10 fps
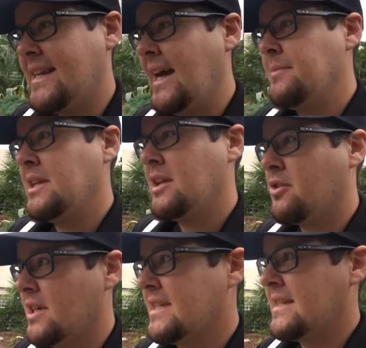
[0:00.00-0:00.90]
diamond
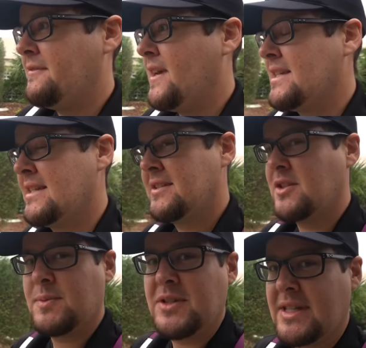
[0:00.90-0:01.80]
encrusted faces. They're
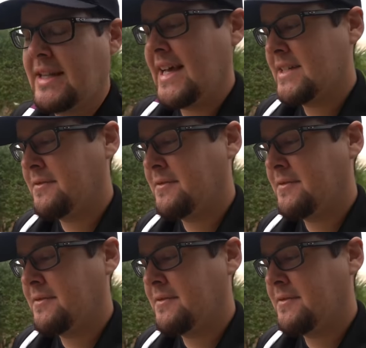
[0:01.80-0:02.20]
supposed to last